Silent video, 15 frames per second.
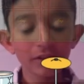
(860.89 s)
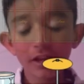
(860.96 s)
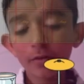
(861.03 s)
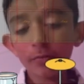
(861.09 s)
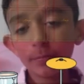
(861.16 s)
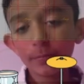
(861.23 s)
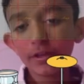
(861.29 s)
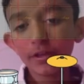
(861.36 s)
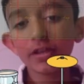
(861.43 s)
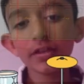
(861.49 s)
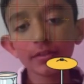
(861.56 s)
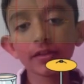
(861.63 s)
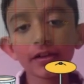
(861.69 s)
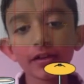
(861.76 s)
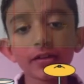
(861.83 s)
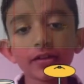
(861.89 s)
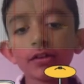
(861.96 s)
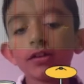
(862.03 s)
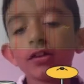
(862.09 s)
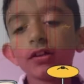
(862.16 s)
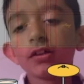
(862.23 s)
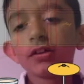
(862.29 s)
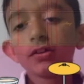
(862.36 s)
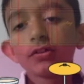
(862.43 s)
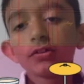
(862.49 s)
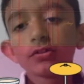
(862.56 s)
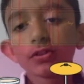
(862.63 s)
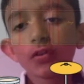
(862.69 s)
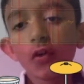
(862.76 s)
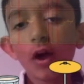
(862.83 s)
being there. So
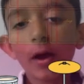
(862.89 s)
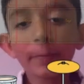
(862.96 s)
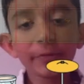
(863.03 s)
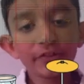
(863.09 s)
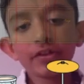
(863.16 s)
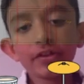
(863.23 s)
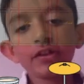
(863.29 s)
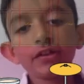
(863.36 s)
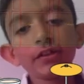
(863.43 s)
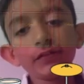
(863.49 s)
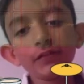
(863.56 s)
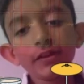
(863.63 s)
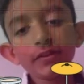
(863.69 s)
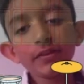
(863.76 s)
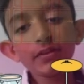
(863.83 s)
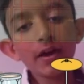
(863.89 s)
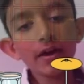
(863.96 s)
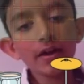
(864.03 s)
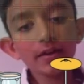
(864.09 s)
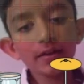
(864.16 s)
I'm just gonna delete that.